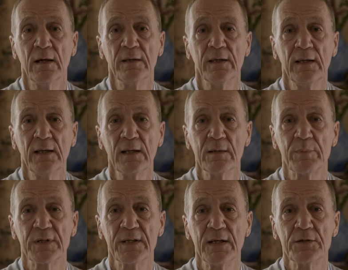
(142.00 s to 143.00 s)
and the healing
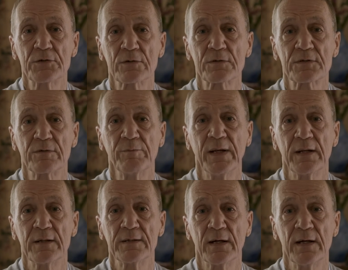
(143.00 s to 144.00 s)
potentials of
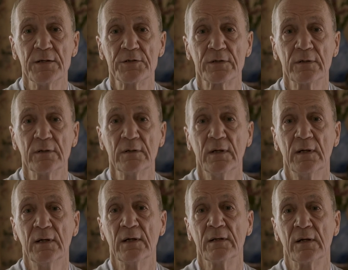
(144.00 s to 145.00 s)
meditation
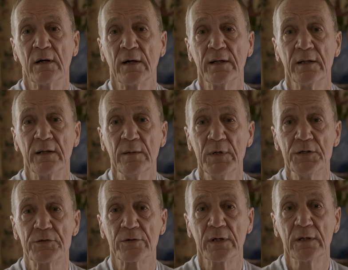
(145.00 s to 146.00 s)
and guided
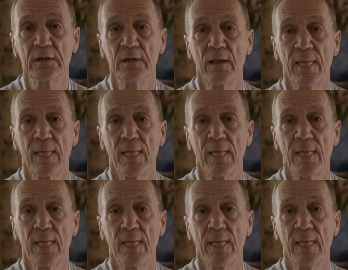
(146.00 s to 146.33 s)
imagery